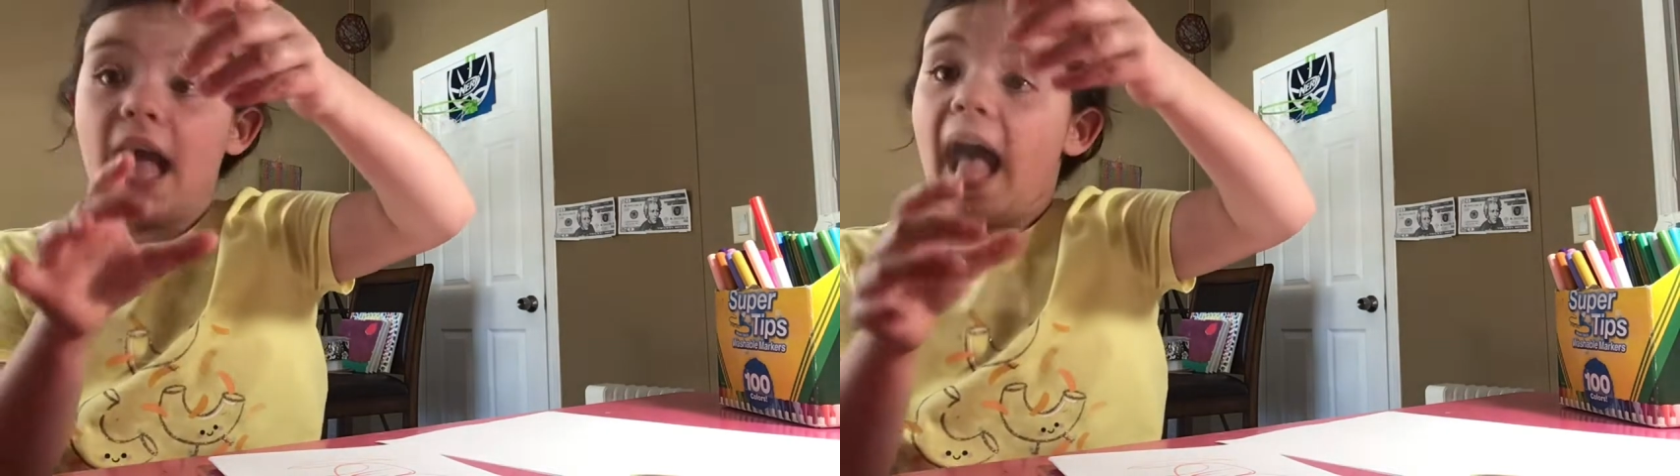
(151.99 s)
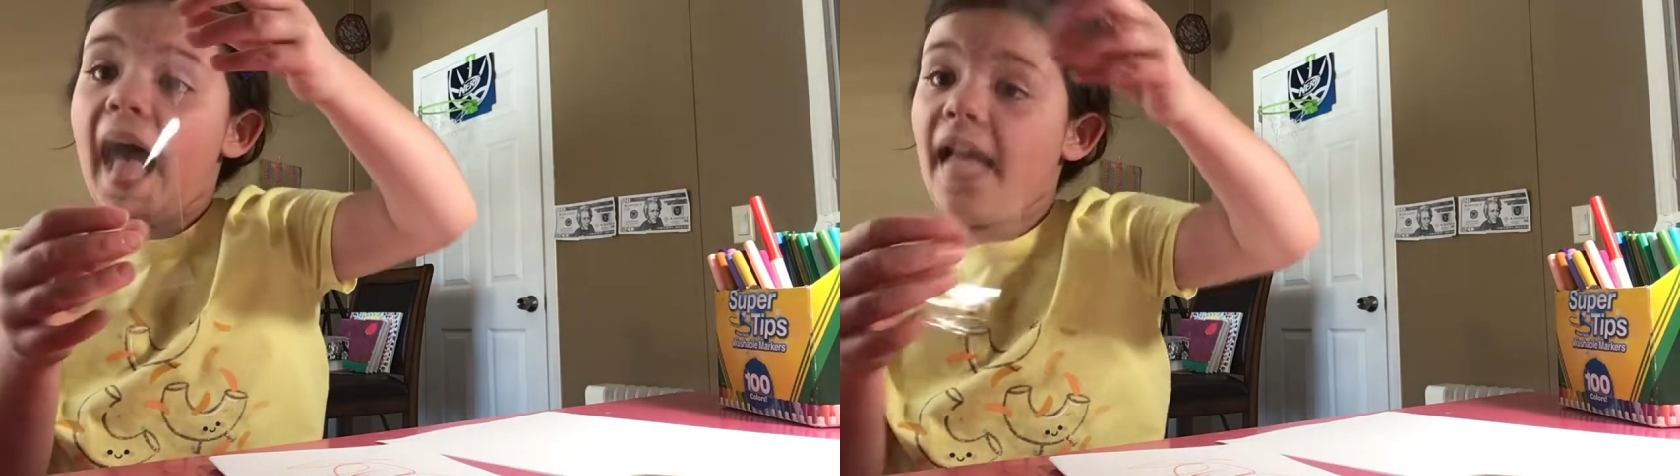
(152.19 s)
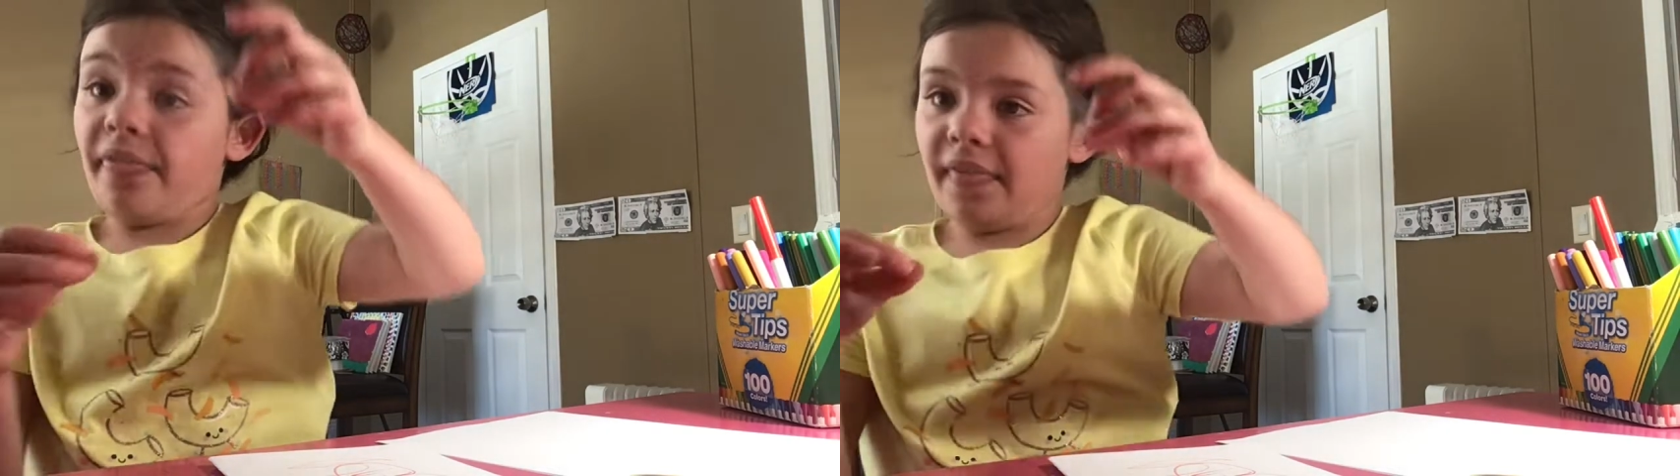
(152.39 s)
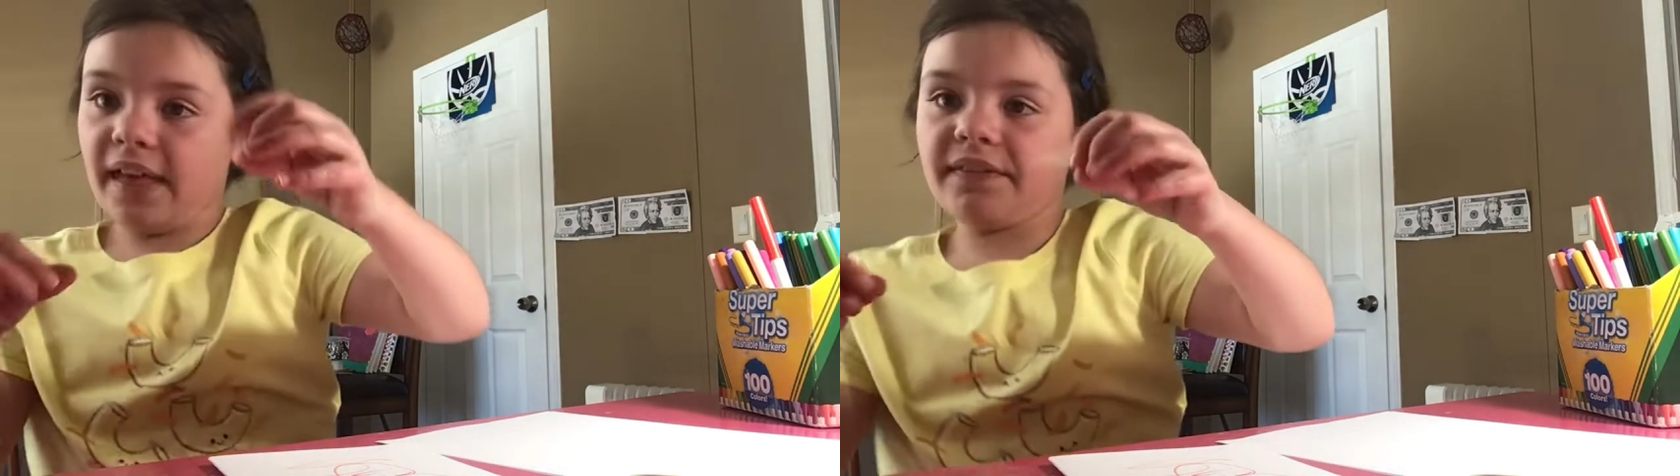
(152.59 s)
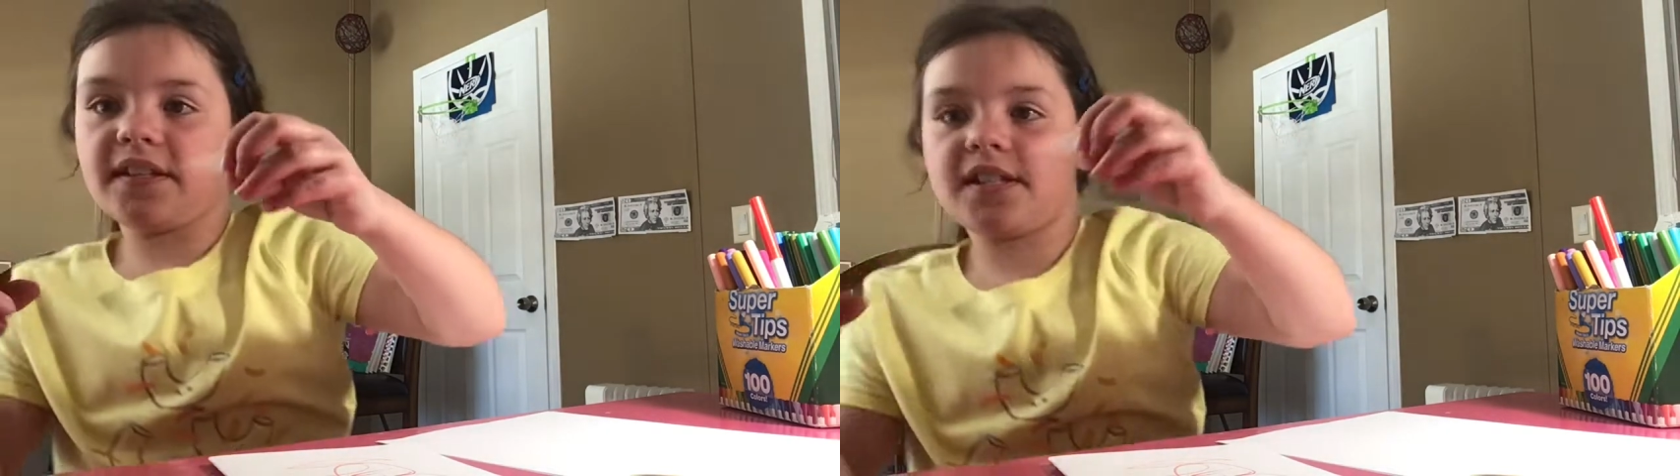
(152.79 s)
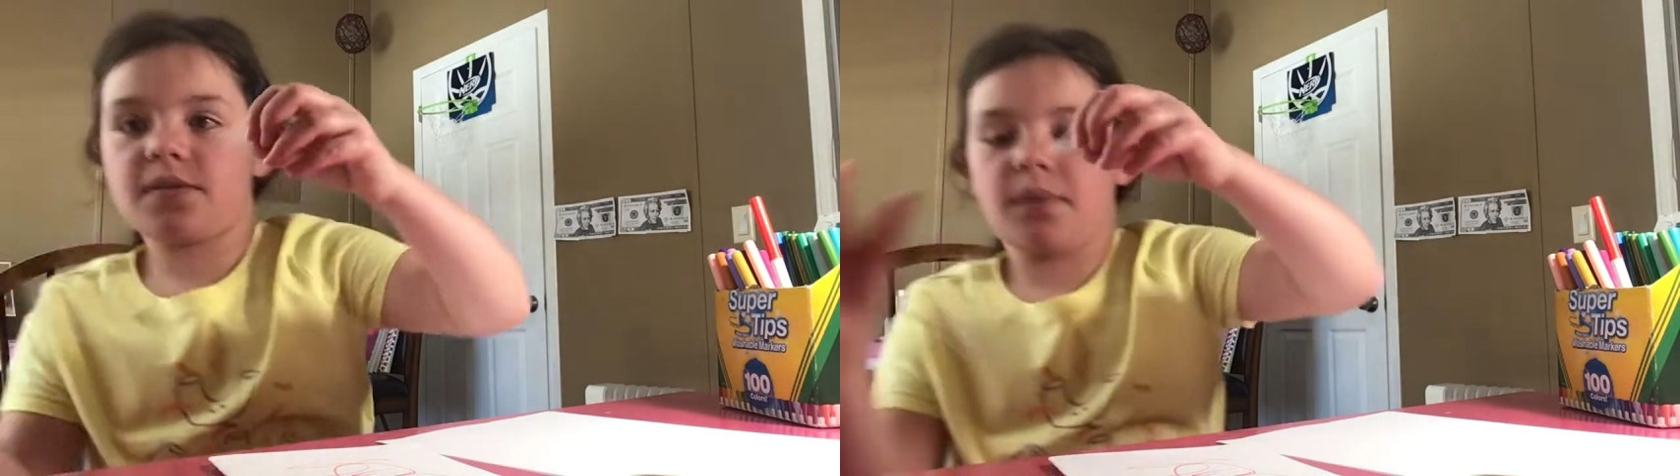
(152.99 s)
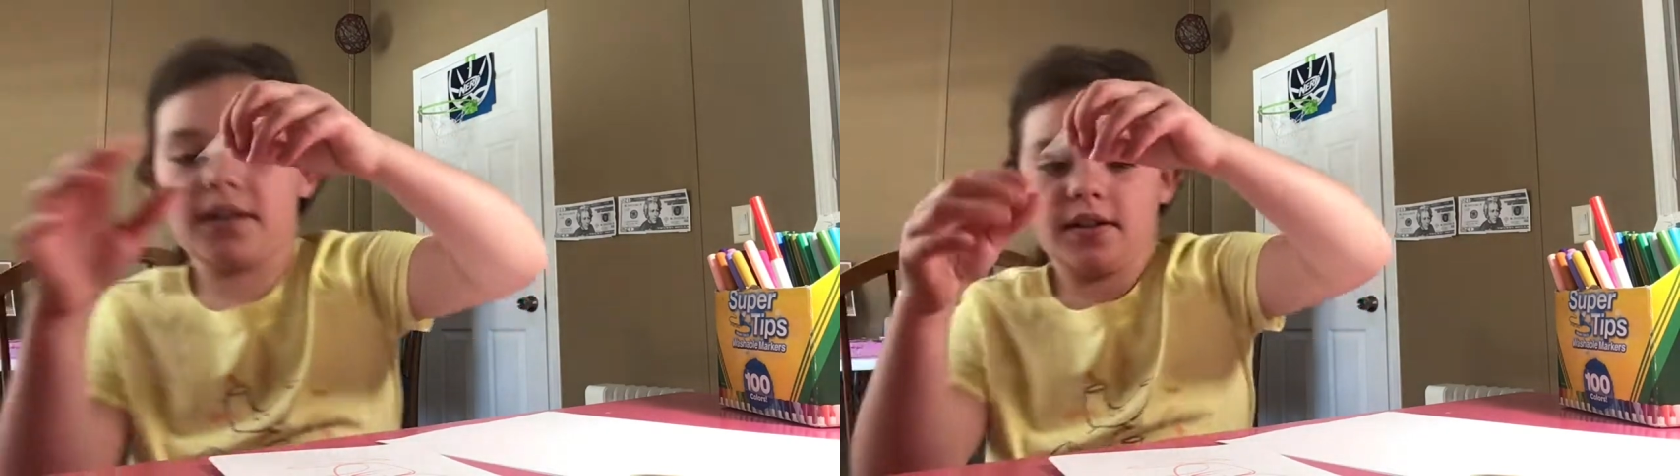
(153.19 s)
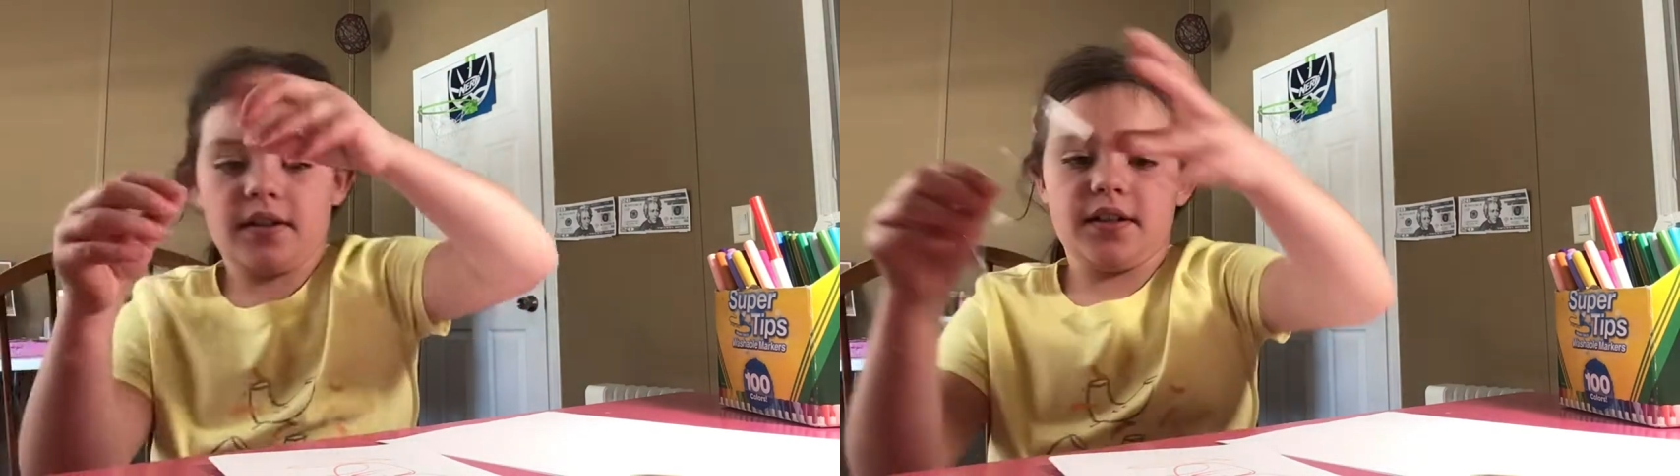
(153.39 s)
And then this is what
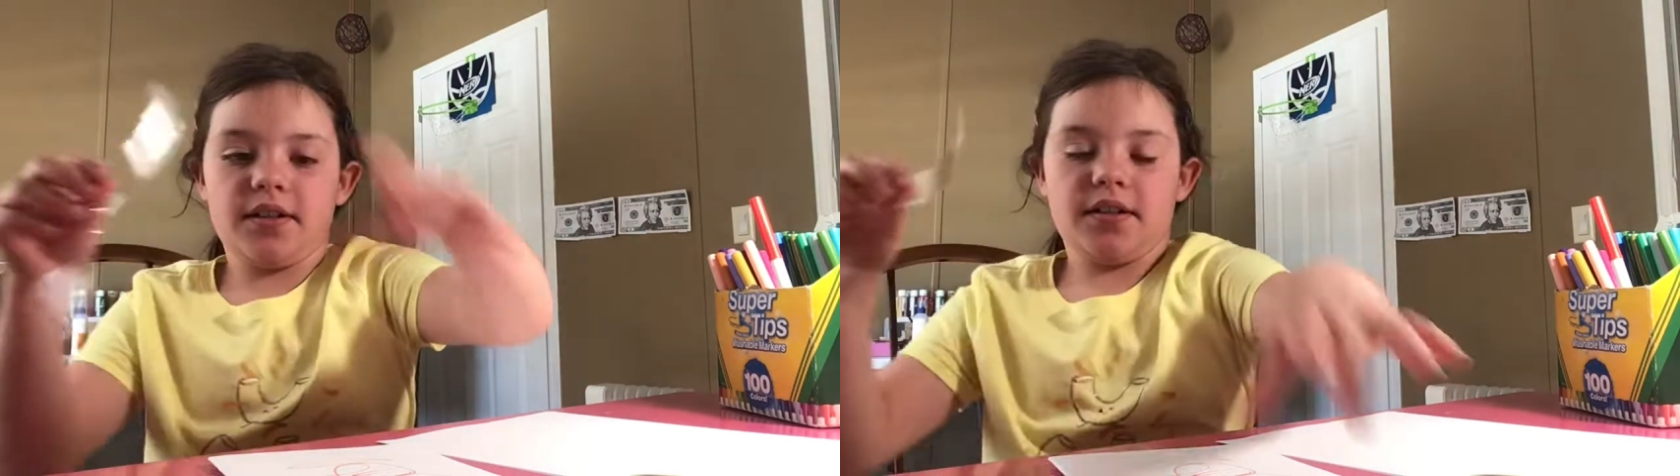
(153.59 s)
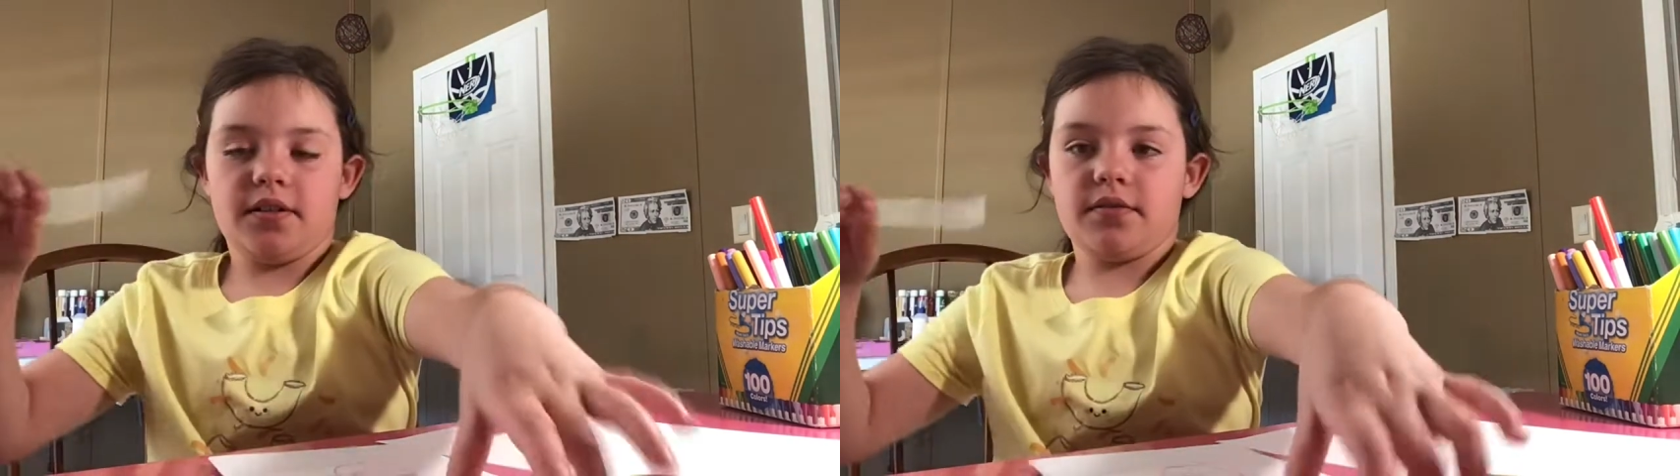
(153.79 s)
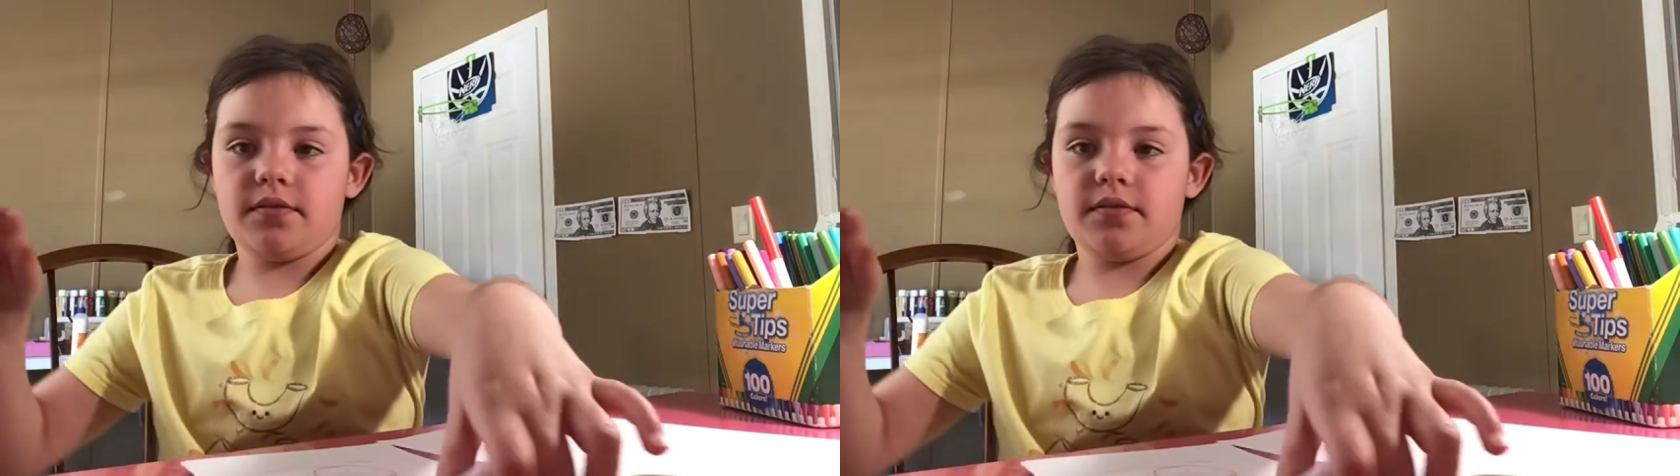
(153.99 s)
you're going to do.